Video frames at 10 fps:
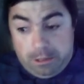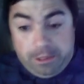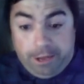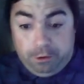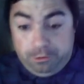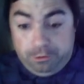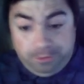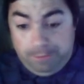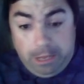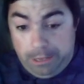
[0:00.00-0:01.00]

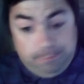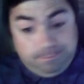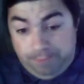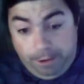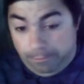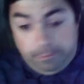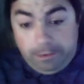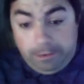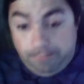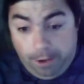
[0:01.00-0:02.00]
Thousand uh, five
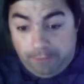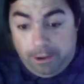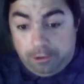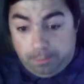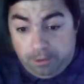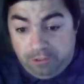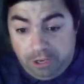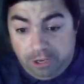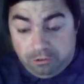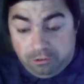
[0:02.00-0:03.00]
hundred eighty-five
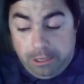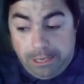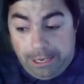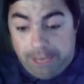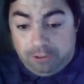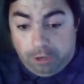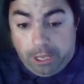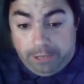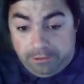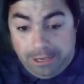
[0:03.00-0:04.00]
hospitalizations. Yeah, that's a
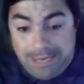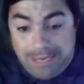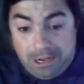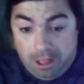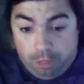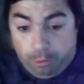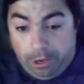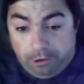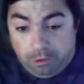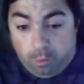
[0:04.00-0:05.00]
lot. Again,
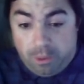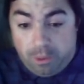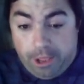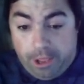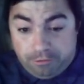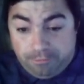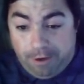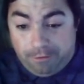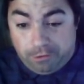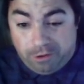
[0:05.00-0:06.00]
three hundred one thousand,
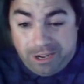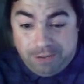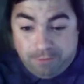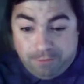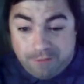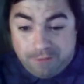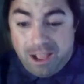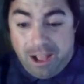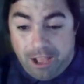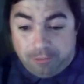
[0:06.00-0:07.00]
five hundred eighty-five
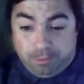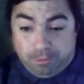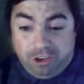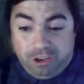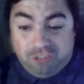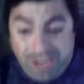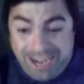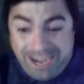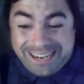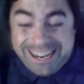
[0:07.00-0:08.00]
hospitalizations
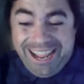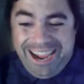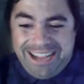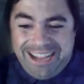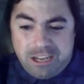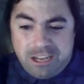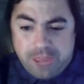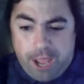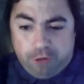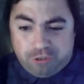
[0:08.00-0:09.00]
and eighteen
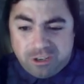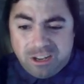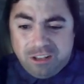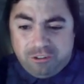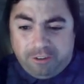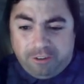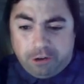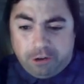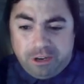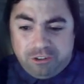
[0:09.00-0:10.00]
thousand, seven
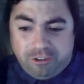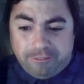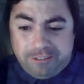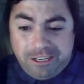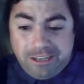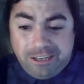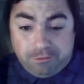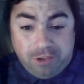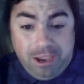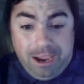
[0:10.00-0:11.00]
hundred seventeen
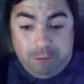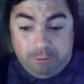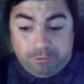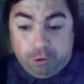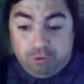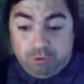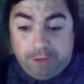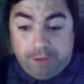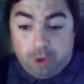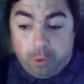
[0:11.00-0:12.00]
deaths. And with those
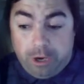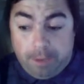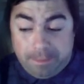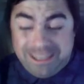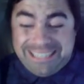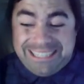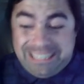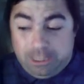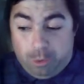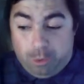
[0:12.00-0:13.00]
deaths going up
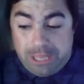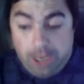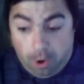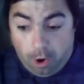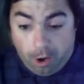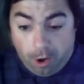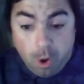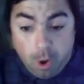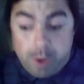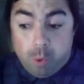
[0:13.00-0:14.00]
the way they are,
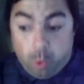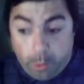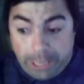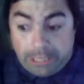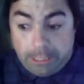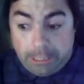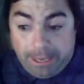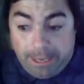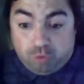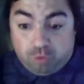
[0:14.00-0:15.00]
we will quickly
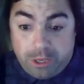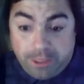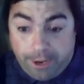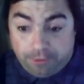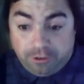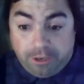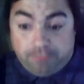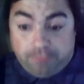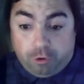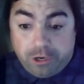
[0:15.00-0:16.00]
pass twenty thousand
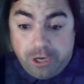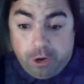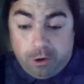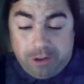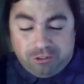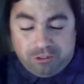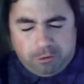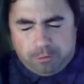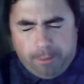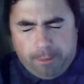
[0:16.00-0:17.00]
deaths on the year. And
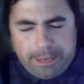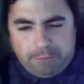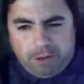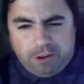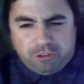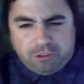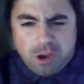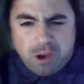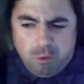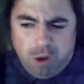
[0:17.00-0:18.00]
someone's probably getting ready to say,
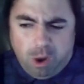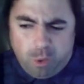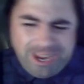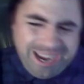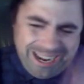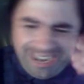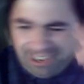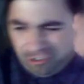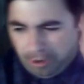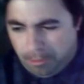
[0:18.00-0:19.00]
well, we had
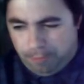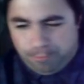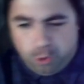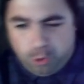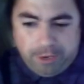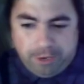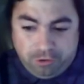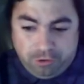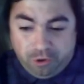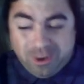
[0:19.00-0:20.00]
X number of flu
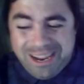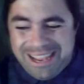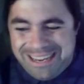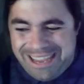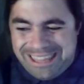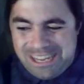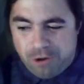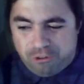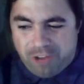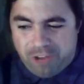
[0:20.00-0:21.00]
deaths this year. Yeah, the
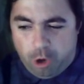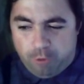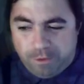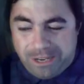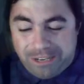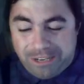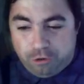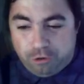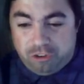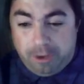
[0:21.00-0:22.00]
year's not over yet. It's
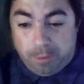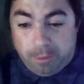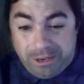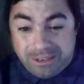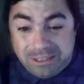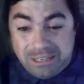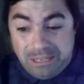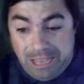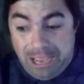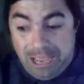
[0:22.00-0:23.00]
still September. And
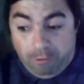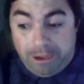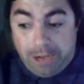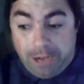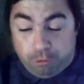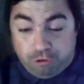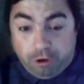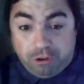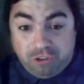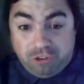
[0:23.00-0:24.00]
uh, right now we're
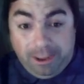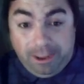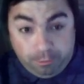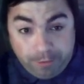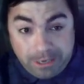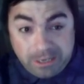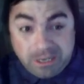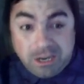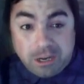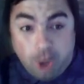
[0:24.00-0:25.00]
starting to see
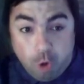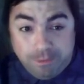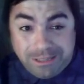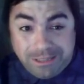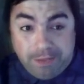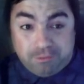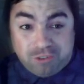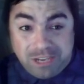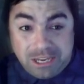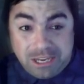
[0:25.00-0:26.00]
elevated COVID
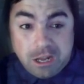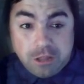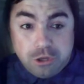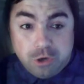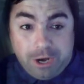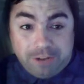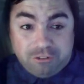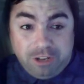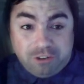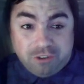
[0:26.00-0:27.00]
deaths in the United
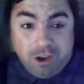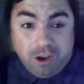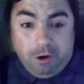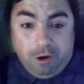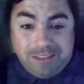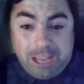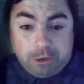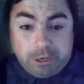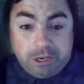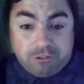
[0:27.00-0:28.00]
States. All right, take
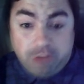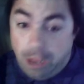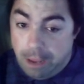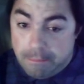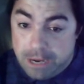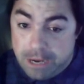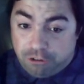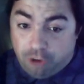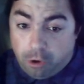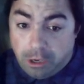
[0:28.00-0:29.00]
a look at this.
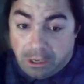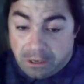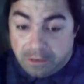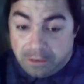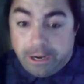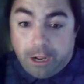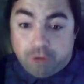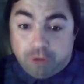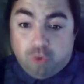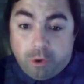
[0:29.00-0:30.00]
Minnesota
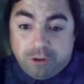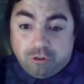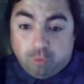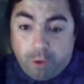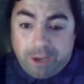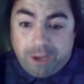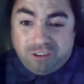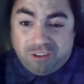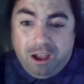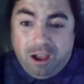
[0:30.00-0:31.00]
now joins the
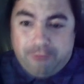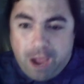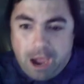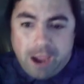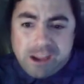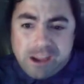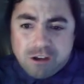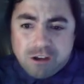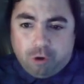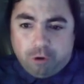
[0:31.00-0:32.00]
ranks of high
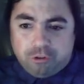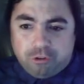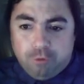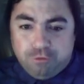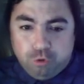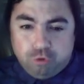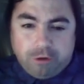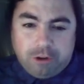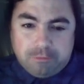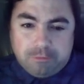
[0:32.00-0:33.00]
SARS CoV two
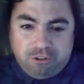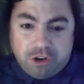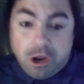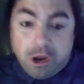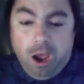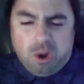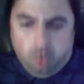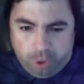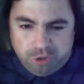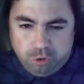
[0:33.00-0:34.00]
transmission,
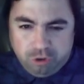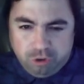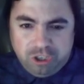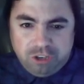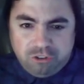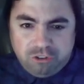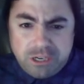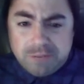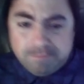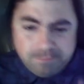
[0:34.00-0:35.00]
according to the C D
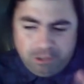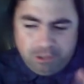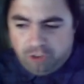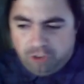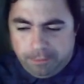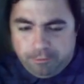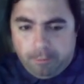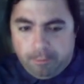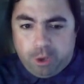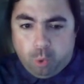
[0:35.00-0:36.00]
C. This is coming
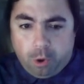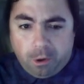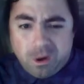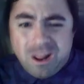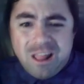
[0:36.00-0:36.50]
from Mike Horger.